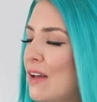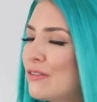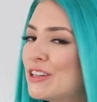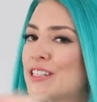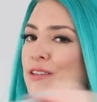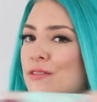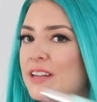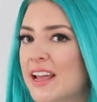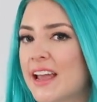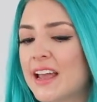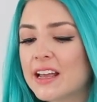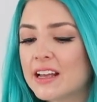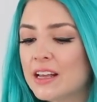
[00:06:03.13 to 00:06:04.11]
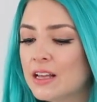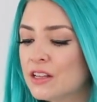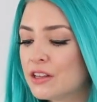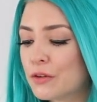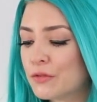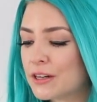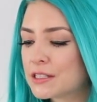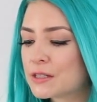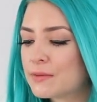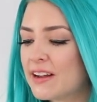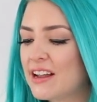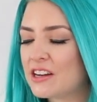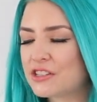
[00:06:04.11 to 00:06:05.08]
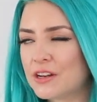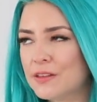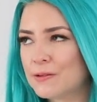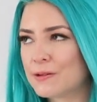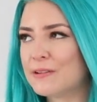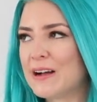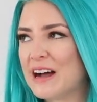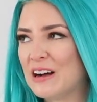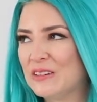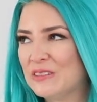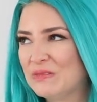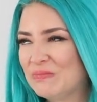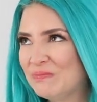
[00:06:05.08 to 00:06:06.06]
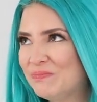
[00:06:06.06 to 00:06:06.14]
every single day. The first one I actually threw out.